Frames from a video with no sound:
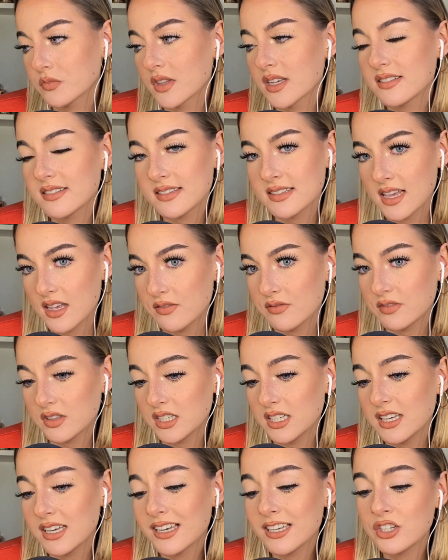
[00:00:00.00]

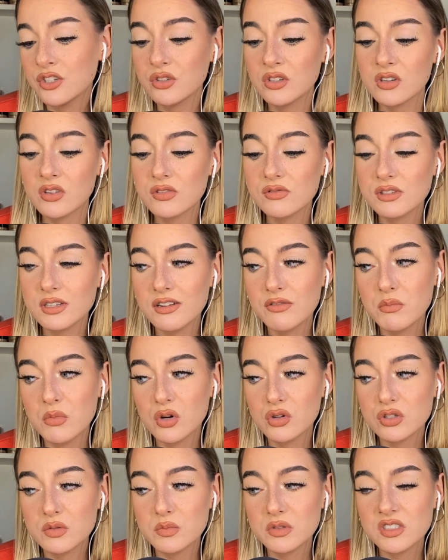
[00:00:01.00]
safely, and you can also have
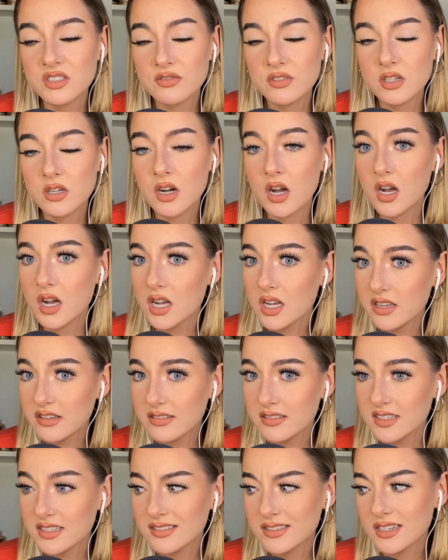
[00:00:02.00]
multiple different
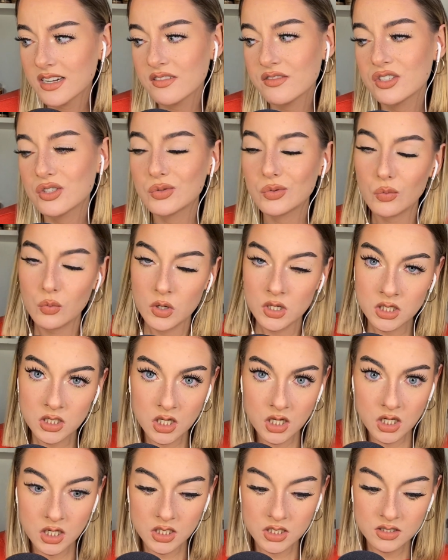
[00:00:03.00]
kinds instead of just one
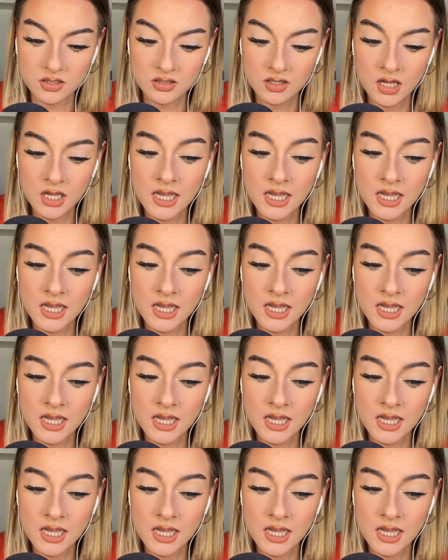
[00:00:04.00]
kind.